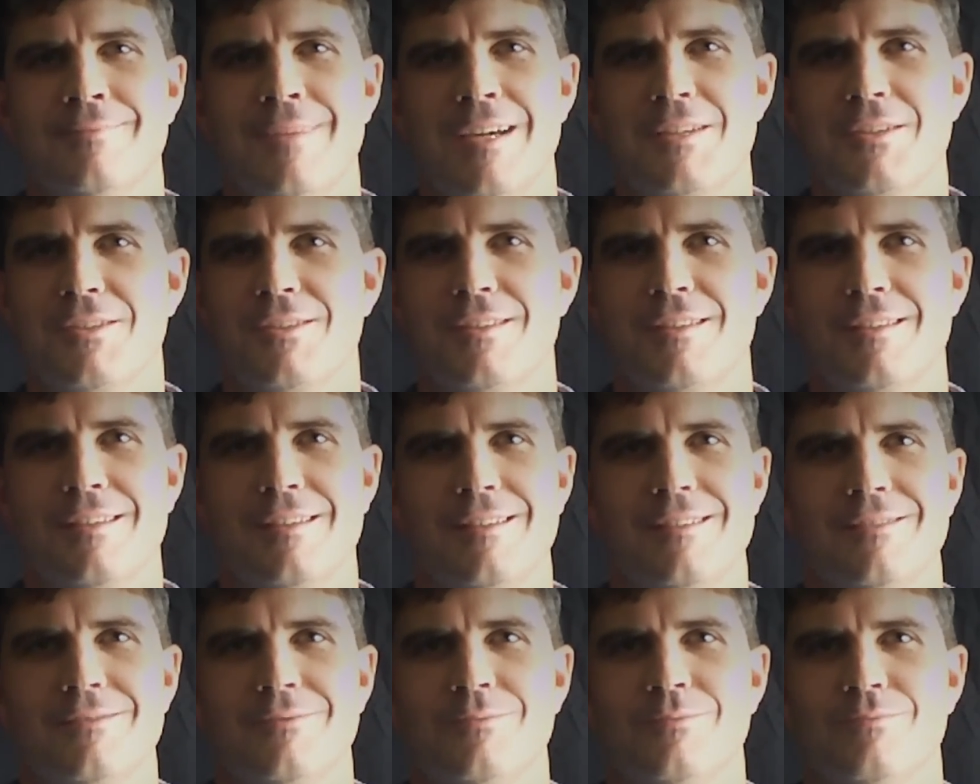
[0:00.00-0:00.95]

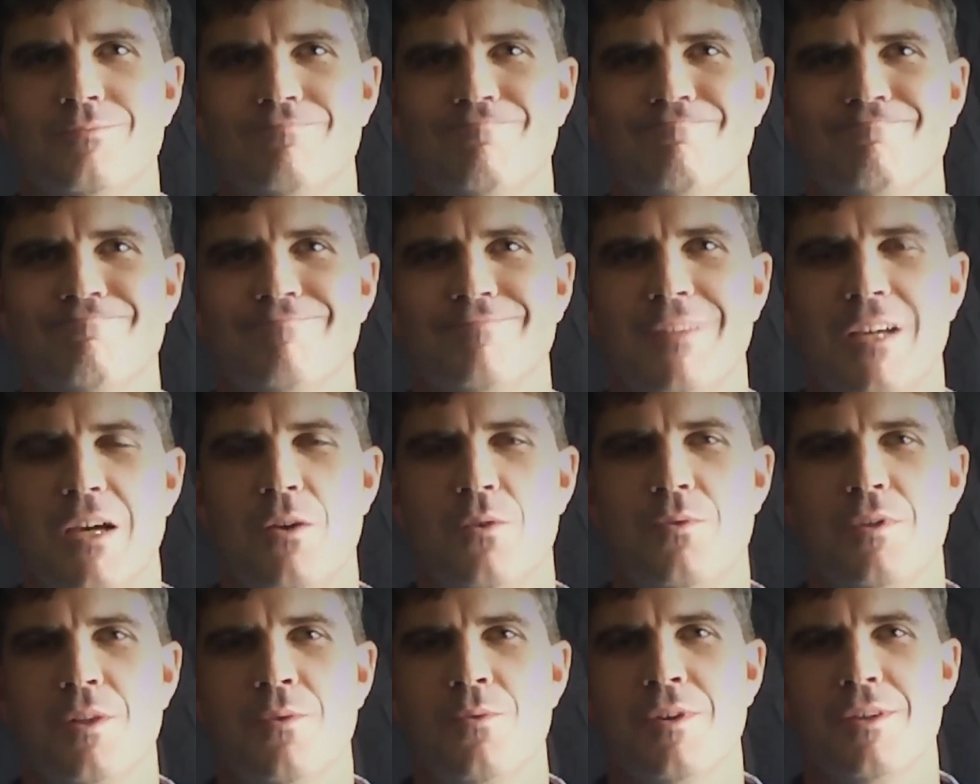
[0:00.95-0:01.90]
don't
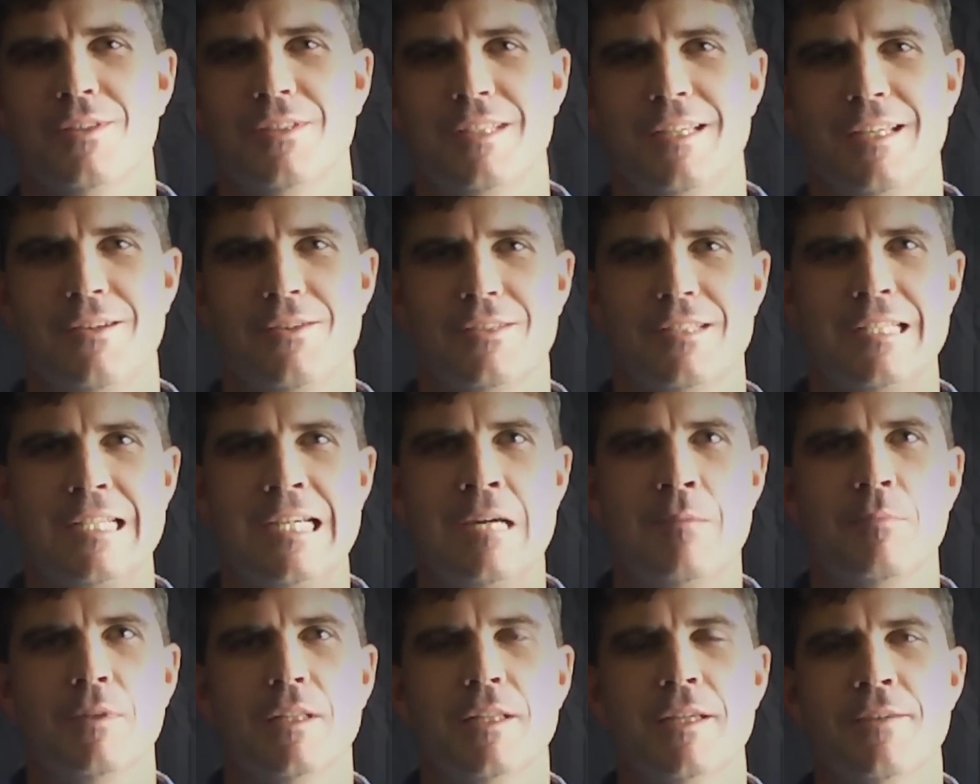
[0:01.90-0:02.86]
really want to say I was a
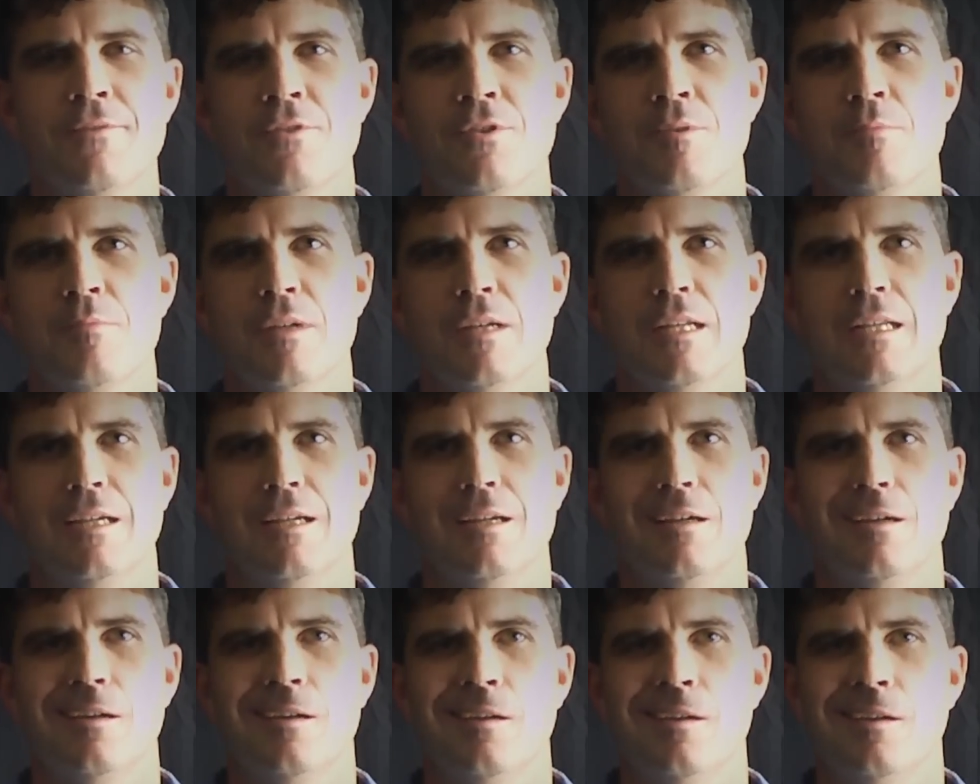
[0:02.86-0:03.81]
non-believer, but
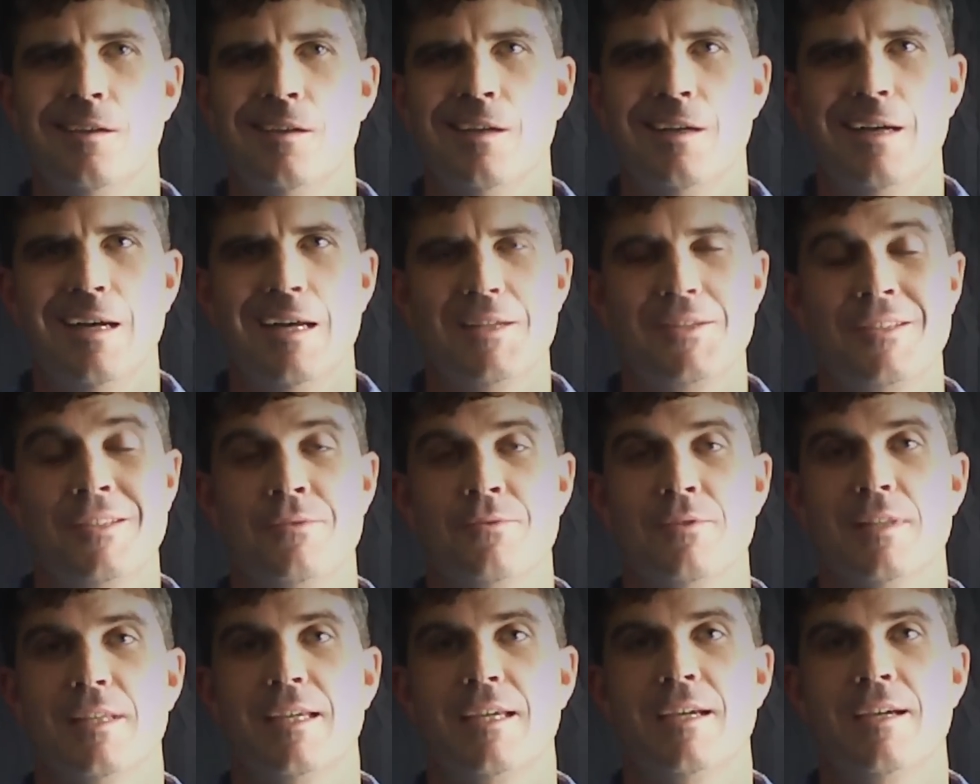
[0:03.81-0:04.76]
I just
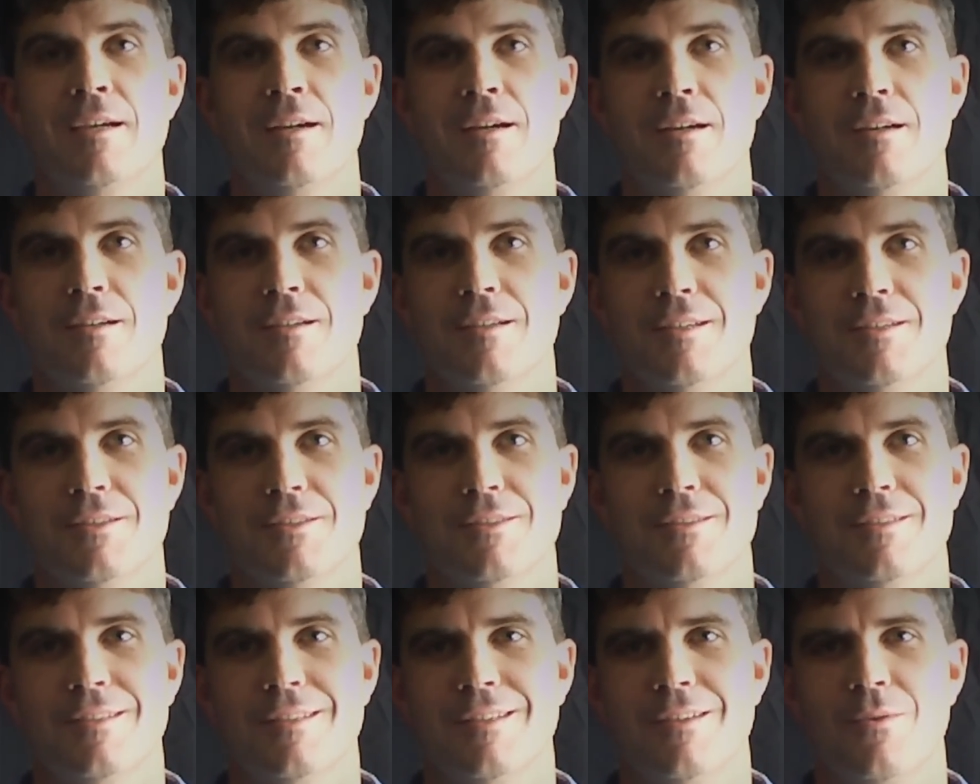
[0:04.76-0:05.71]
didn't really care. It
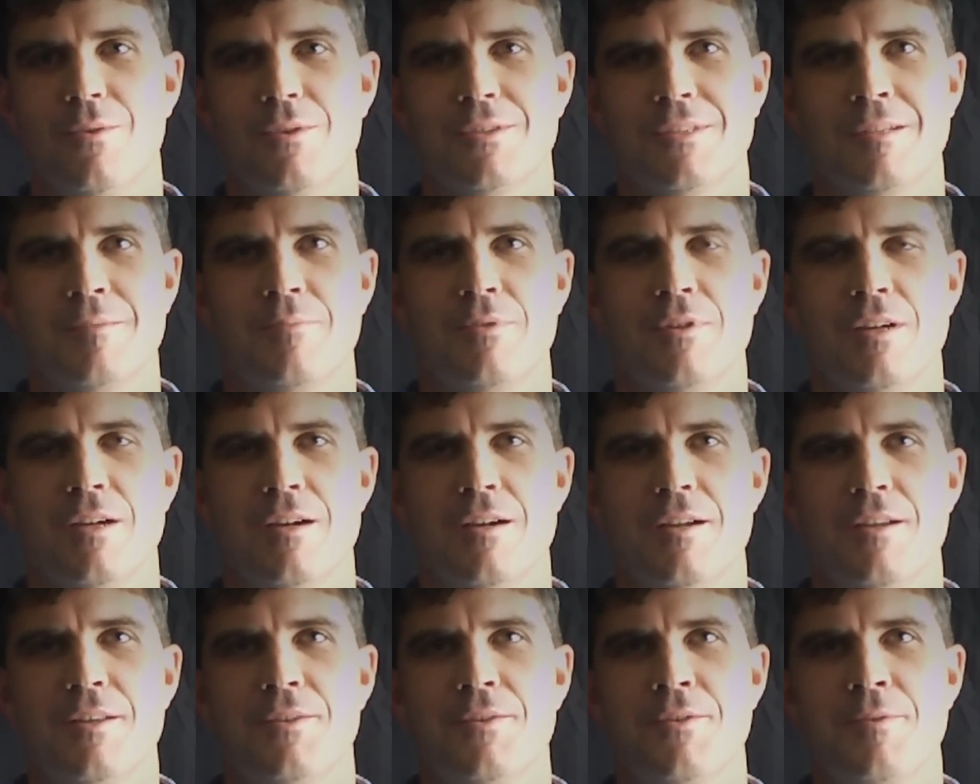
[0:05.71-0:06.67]
just wasn't a
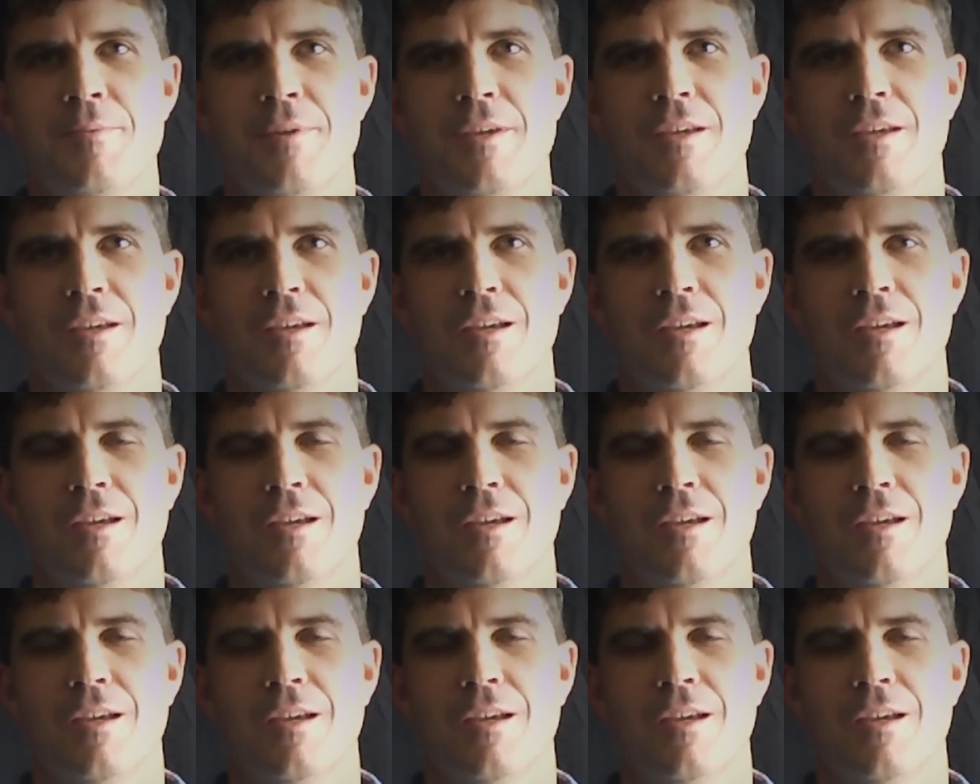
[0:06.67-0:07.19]
priority to me.